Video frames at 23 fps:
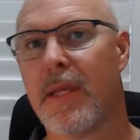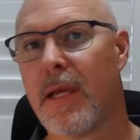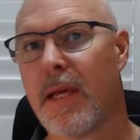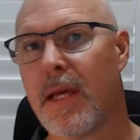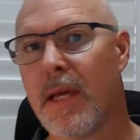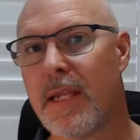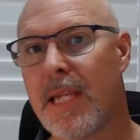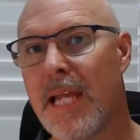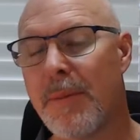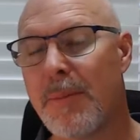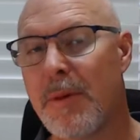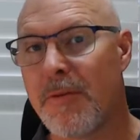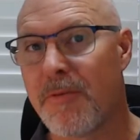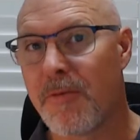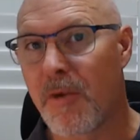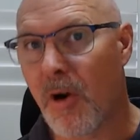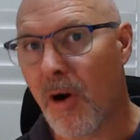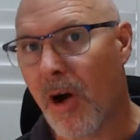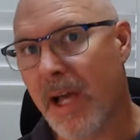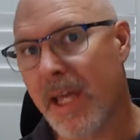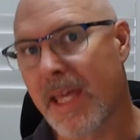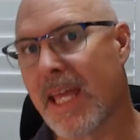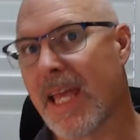Now,
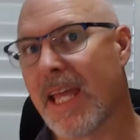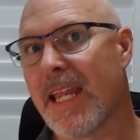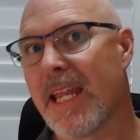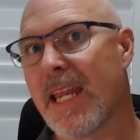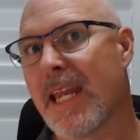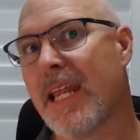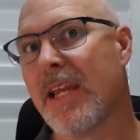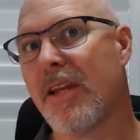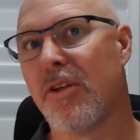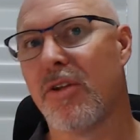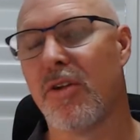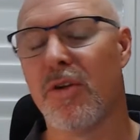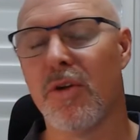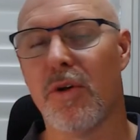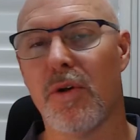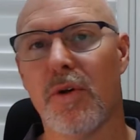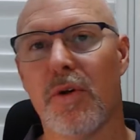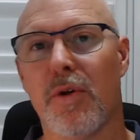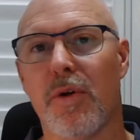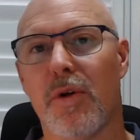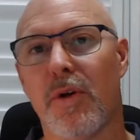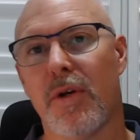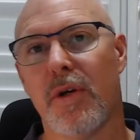before I get
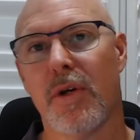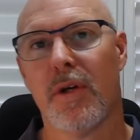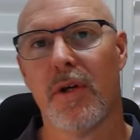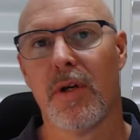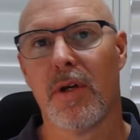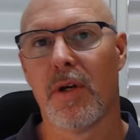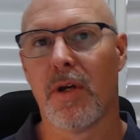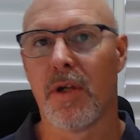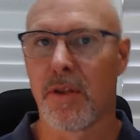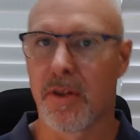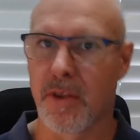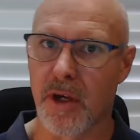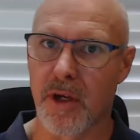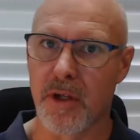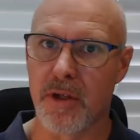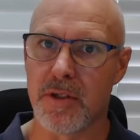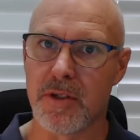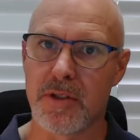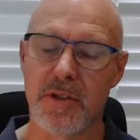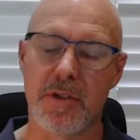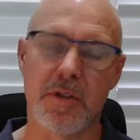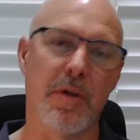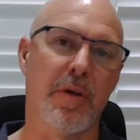into
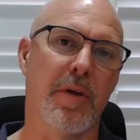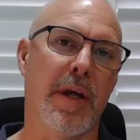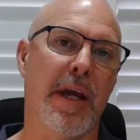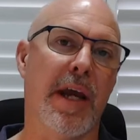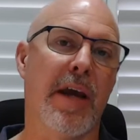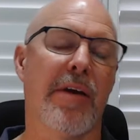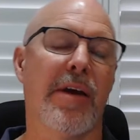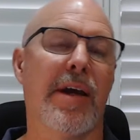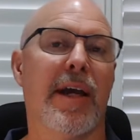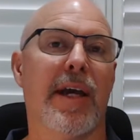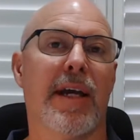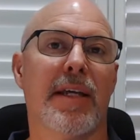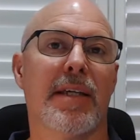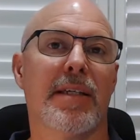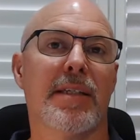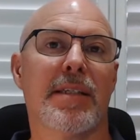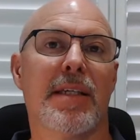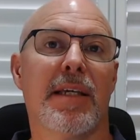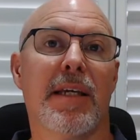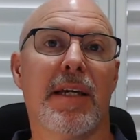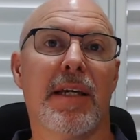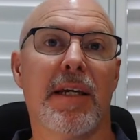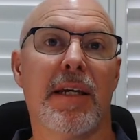those two
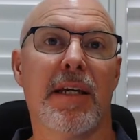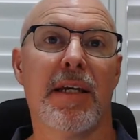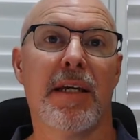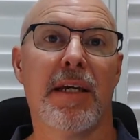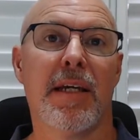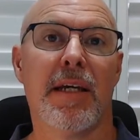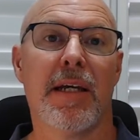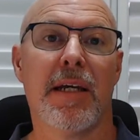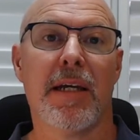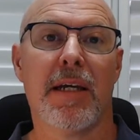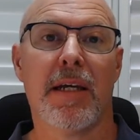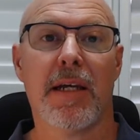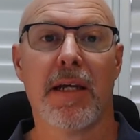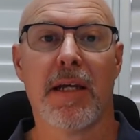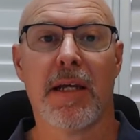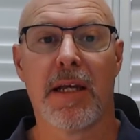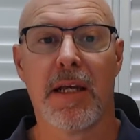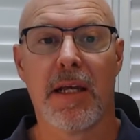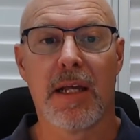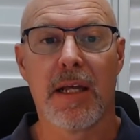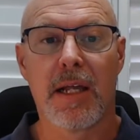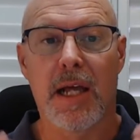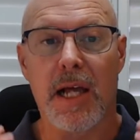areas,
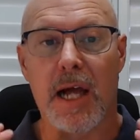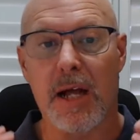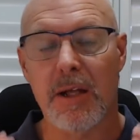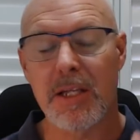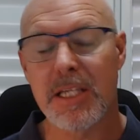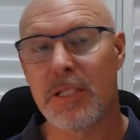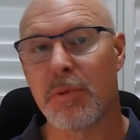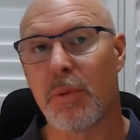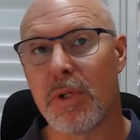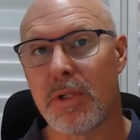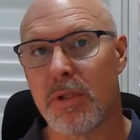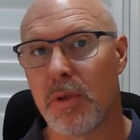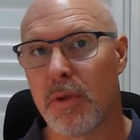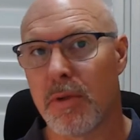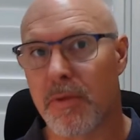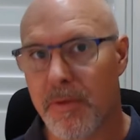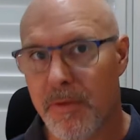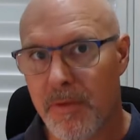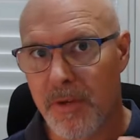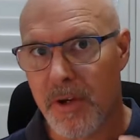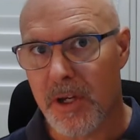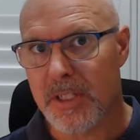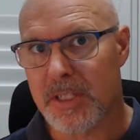I just want to
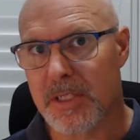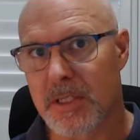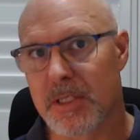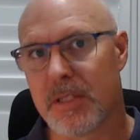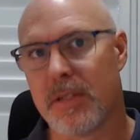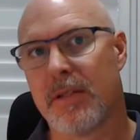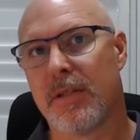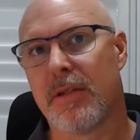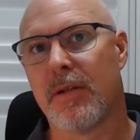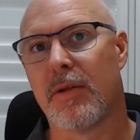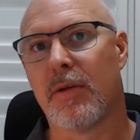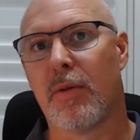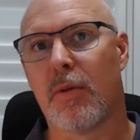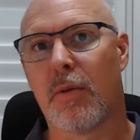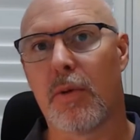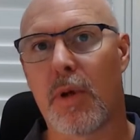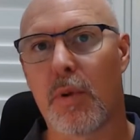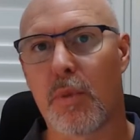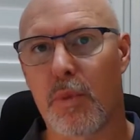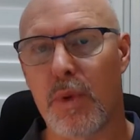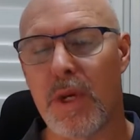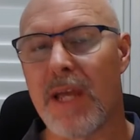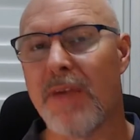first
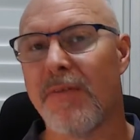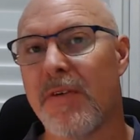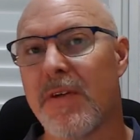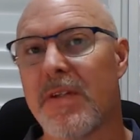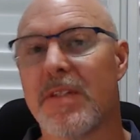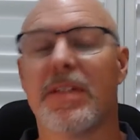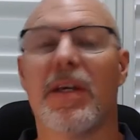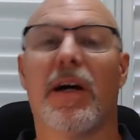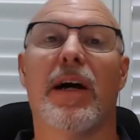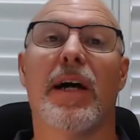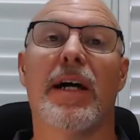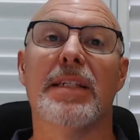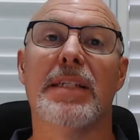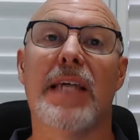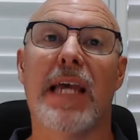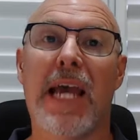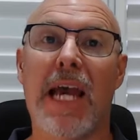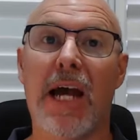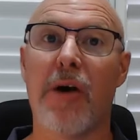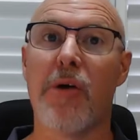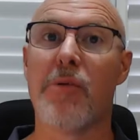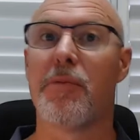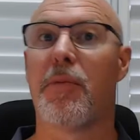re-emphasize
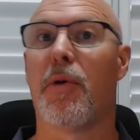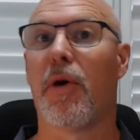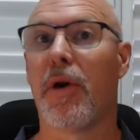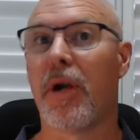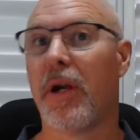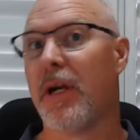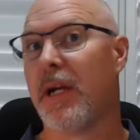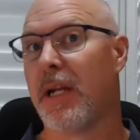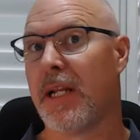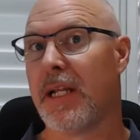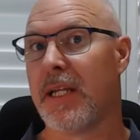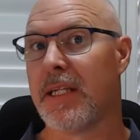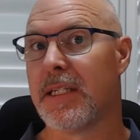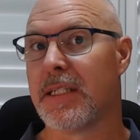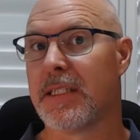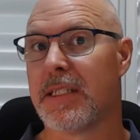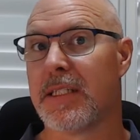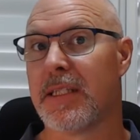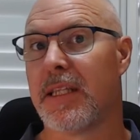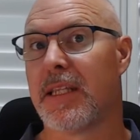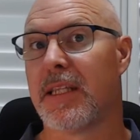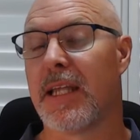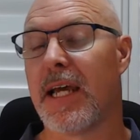how important it is
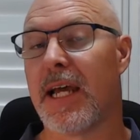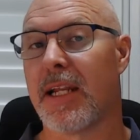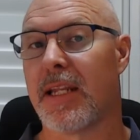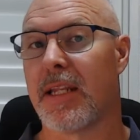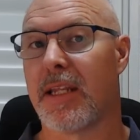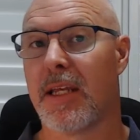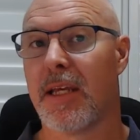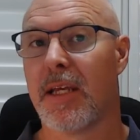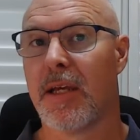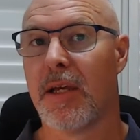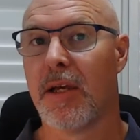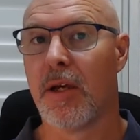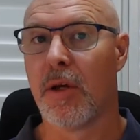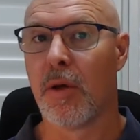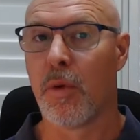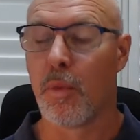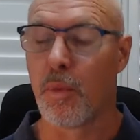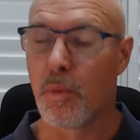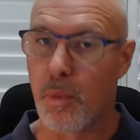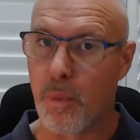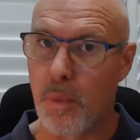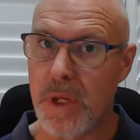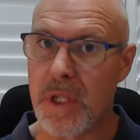that
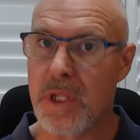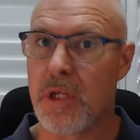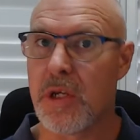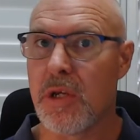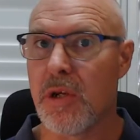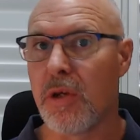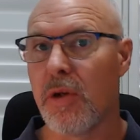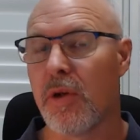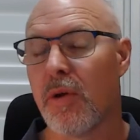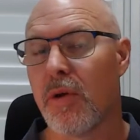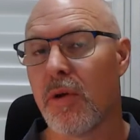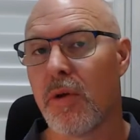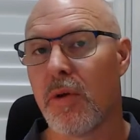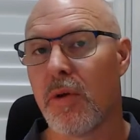when you